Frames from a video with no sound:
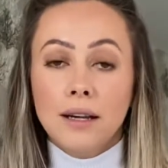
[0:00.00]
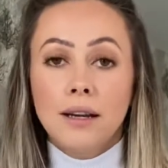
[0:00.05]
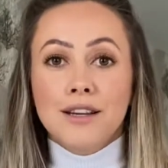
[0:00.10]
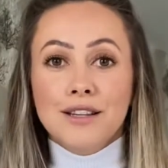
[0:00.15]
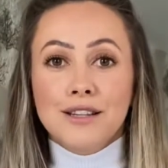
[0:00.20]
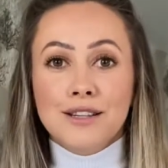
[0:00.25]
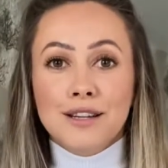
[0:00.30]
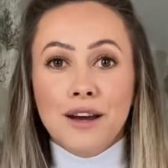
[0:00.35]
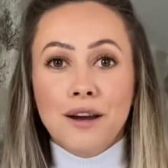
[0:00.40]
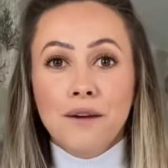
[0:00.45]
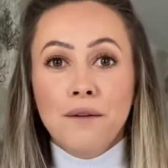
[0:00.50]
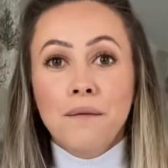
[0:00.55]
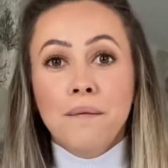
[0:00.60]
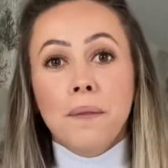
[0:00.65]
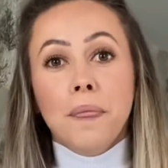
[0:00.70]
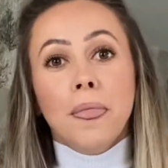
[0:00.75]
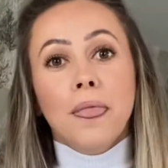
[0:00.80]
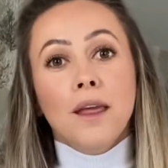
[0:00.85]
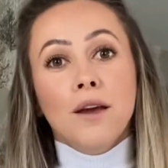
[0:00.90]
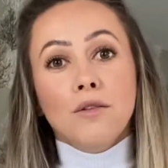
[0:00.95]
So
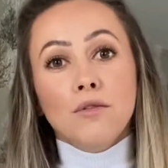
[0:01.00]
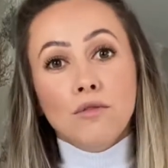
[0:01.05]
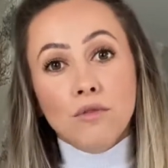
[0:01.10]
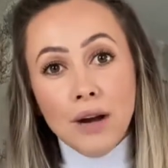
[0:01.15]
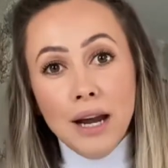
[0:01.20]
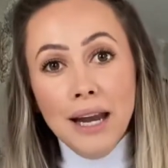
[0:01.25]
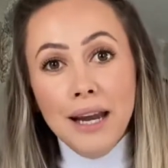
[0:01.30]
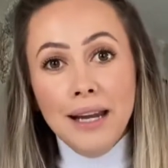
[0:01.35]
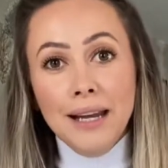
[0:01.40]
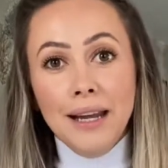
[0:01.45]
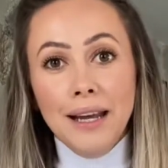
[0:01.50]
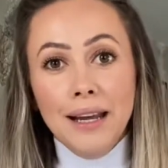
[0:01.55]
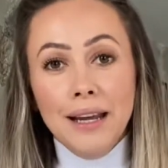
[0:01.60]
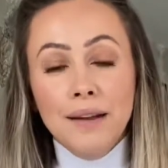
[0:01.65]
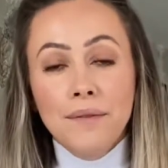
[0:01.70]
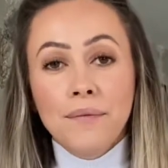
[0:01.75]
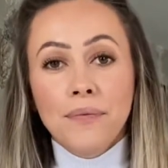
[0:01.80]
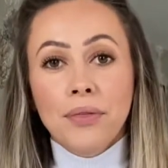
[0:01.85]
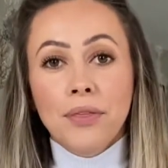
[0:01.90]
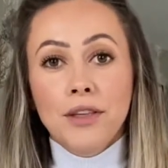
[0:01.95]

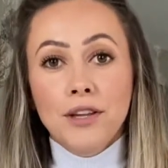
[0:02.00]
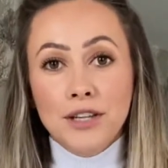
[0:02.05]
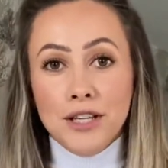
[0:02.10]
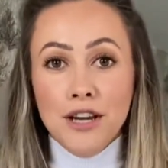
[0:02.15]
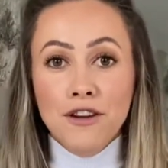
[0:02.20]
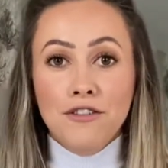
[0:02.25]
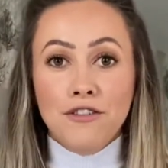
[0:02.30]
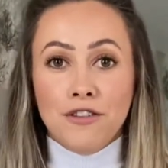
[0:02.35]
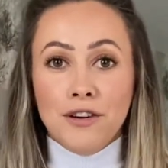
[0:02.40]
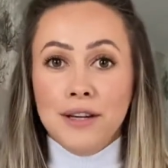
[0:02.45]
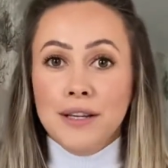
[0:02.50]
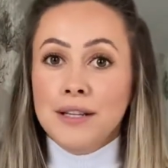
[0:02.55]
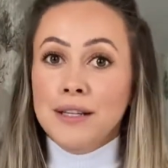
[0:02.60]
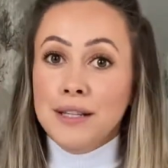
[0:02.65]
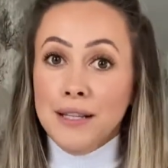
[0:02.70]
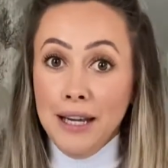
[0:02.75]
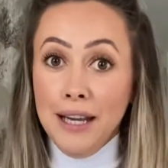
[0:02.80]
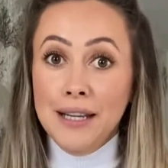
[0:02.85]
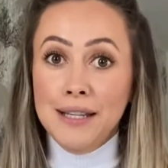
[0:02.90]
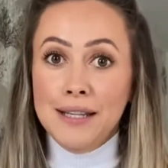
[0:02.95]
really the difference
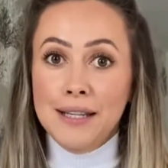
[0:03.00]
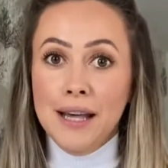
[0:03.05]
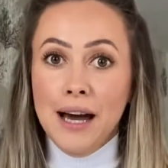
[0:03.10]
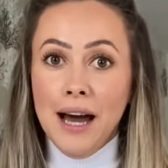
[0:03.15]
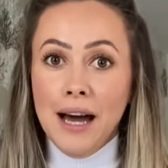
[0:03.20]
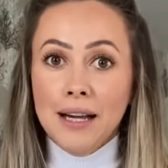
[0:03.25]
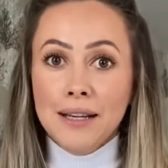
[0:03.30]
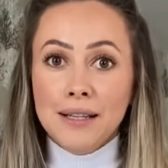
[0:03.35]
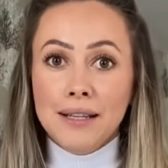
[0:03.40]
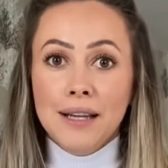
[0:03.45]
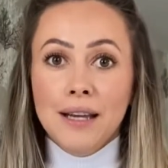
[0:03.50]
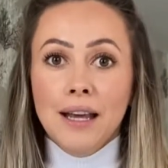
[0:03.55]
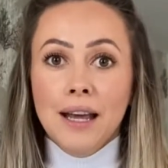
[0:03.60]
is that,